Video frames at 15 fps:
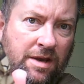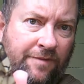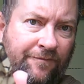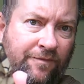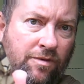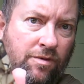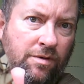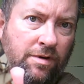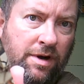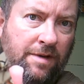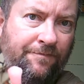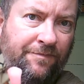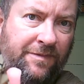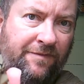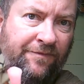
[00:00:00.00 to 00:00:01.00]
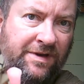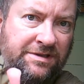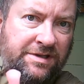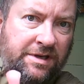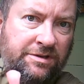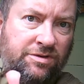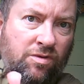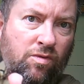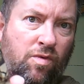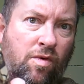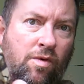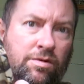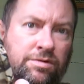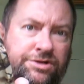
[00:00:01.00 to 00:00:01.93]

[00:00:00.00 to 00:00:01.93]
for fixing it to a wall.